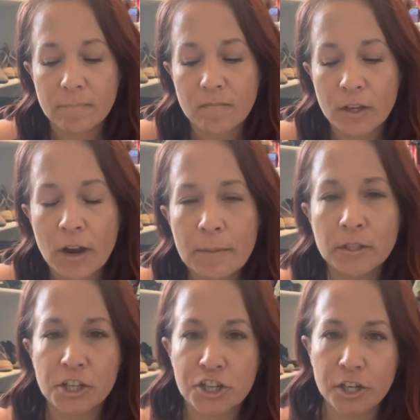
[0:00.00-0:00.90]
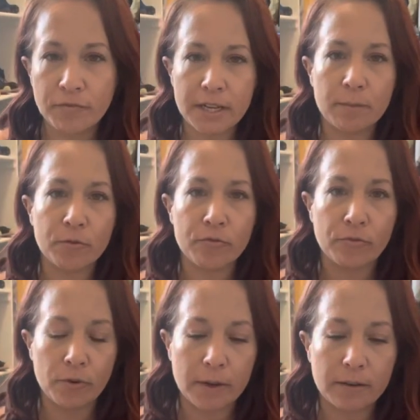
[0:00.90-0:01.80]
you're able to shift it and move
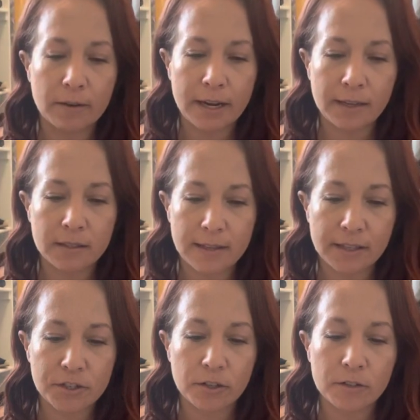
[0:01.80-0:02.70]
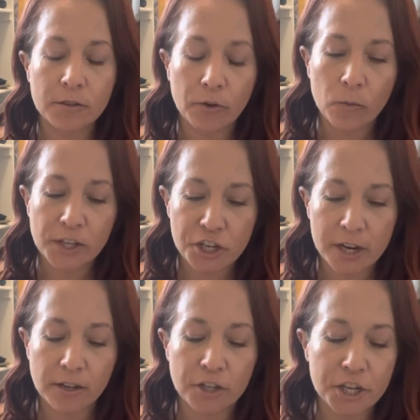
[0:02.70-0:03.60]
through it, right? That's your witch
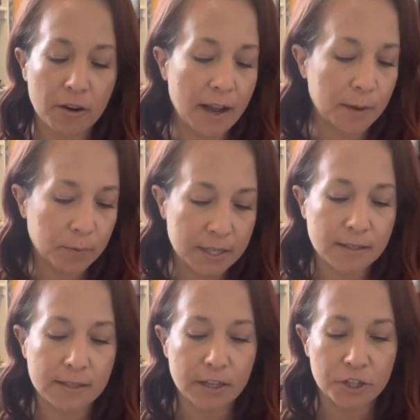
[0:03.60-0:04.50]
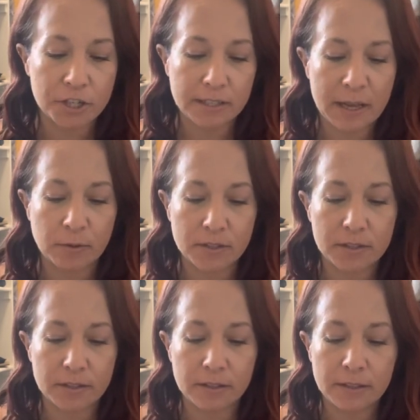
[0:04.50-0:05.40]
energy, your High Priestess energy is able
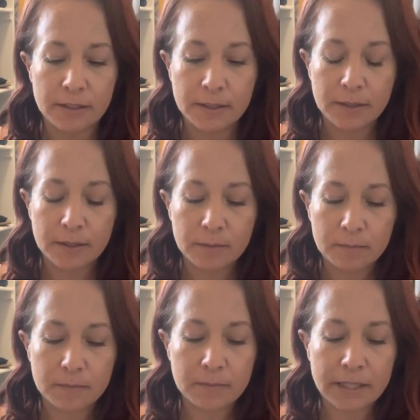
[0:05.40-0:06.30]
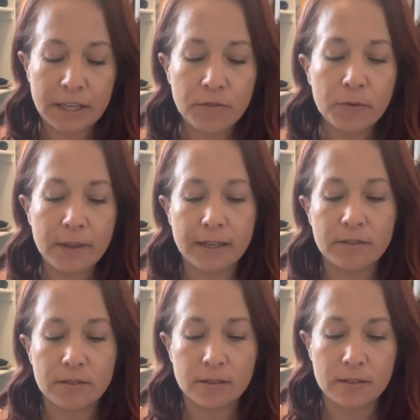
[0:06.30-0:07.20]
to give you the
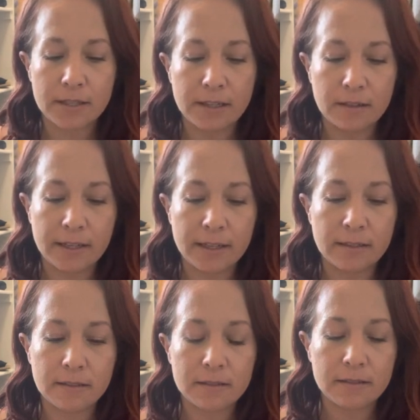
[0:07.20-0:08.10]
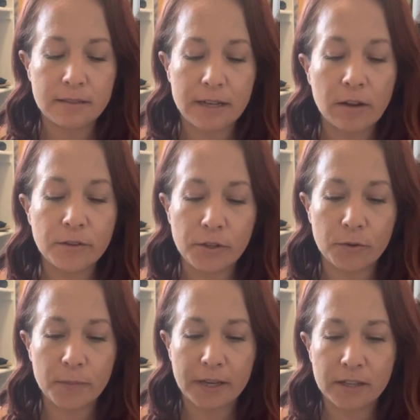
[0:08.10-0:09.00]
answers and tell
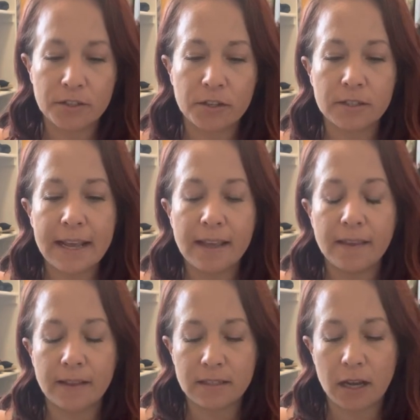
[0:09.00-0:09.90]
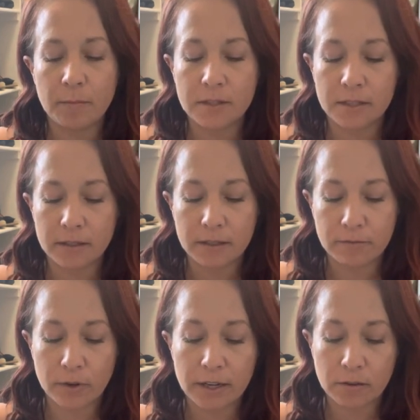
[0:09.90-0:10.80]
you, because you're taking that time
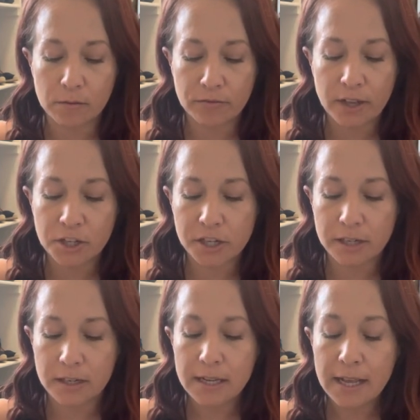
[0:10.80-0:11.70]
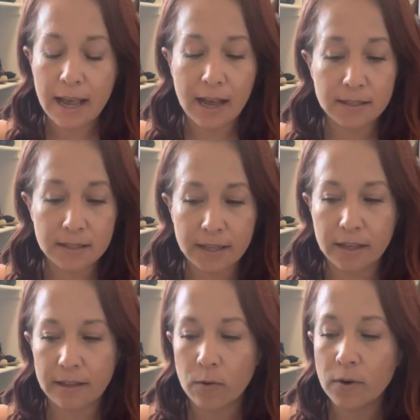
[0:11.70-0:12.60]
for inner reflection, asking
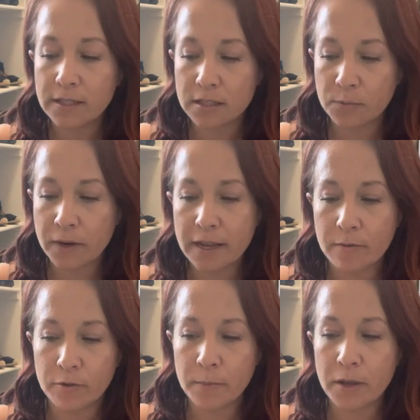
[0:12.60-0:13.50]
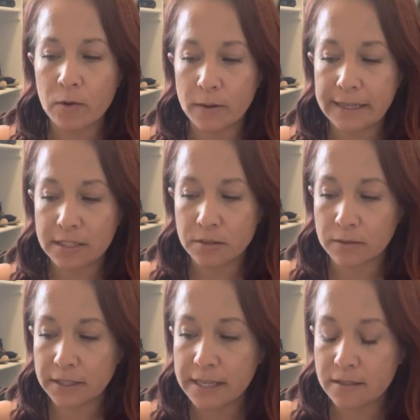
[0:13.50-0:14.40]
like, what is this bringing up for me? What do I need to
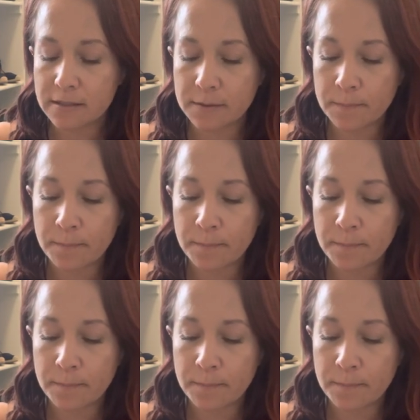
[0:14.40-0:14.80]
release?